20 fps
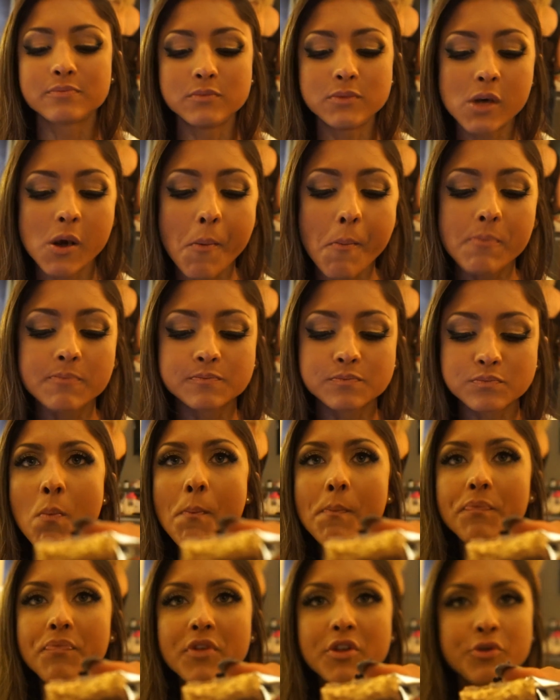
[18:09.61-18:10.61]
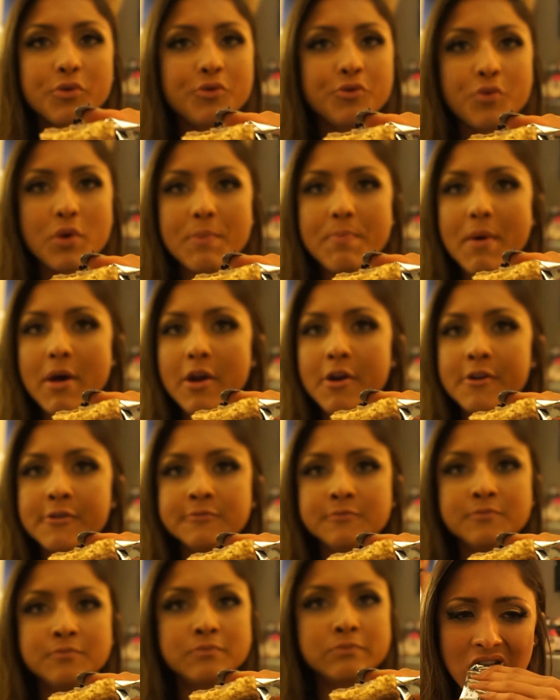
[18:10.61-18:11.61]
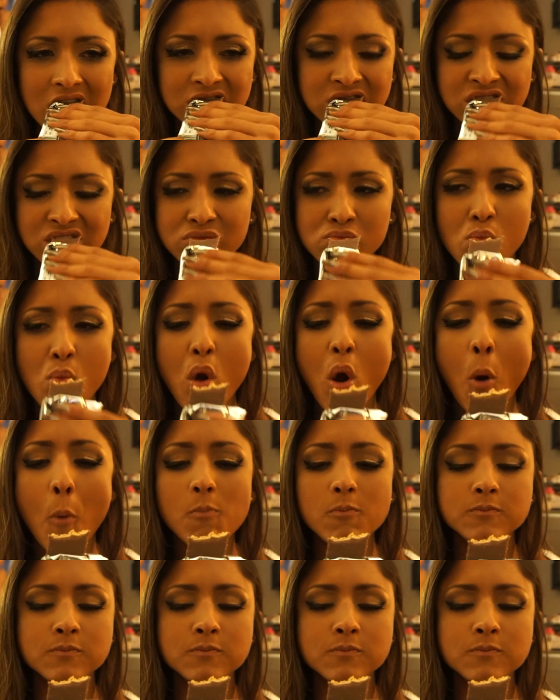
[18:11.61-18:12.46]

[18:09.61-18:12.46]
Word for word: Yep. This one's way better. Oh.